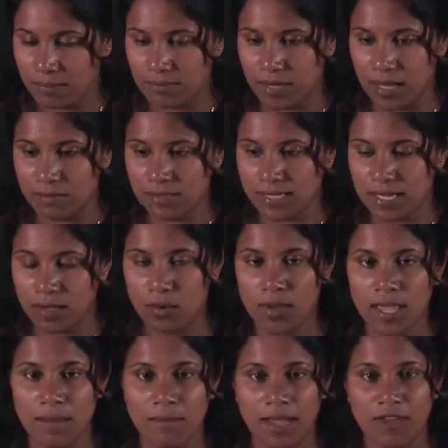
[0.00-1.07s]
I'm saying,
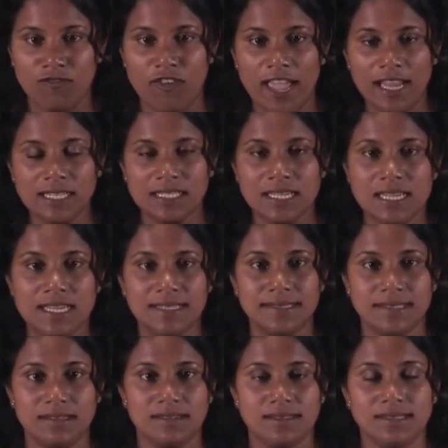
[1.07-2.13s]
okay, my weight is
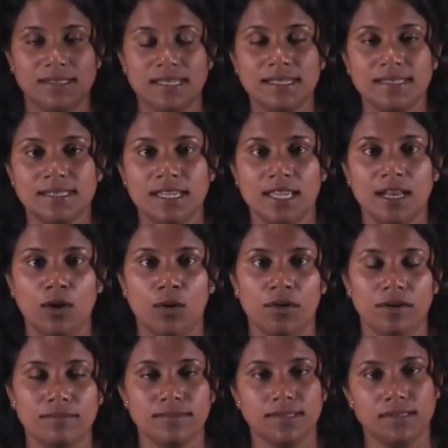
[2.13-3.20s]
60
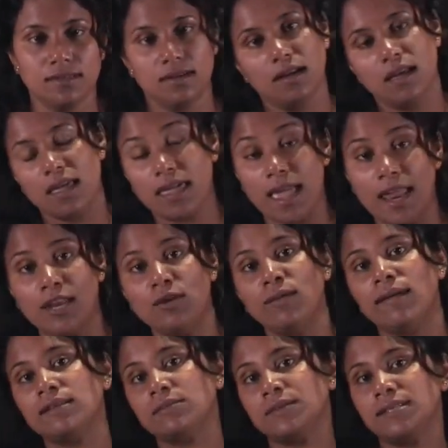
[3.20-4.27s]
kilograms. Can you
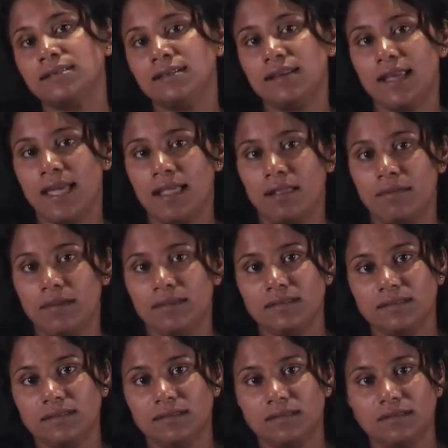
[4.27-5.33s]
express in
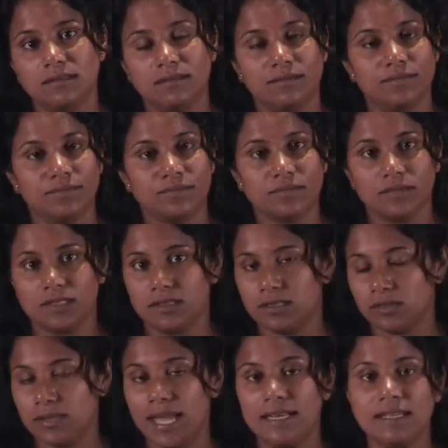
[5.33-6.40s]
lbs?
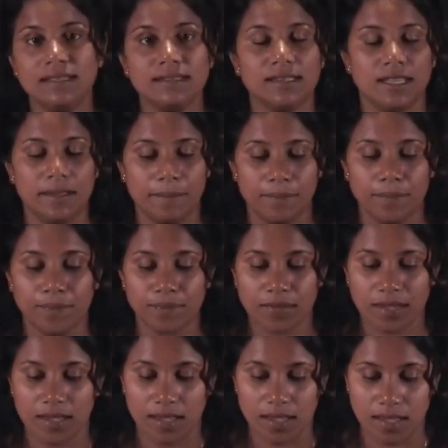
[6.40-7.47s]
So that is the
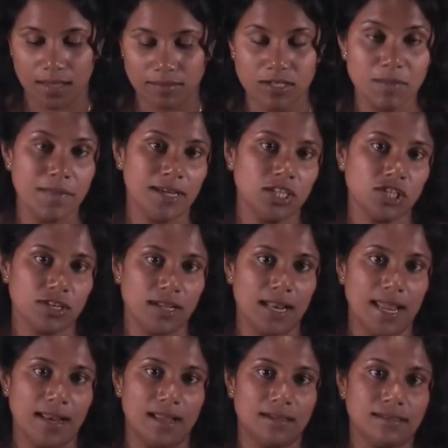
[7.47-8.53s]
dimensional
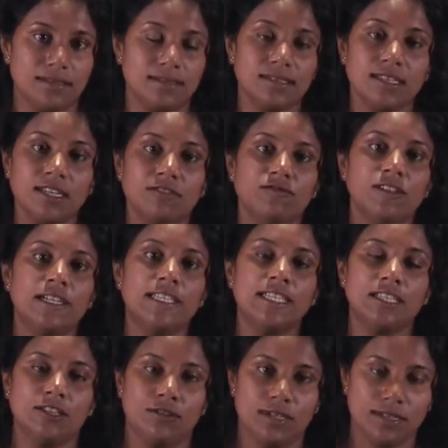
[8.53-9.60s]
analysis,
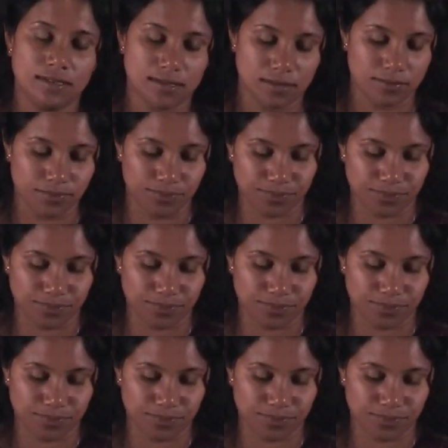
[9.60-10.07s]
converting units.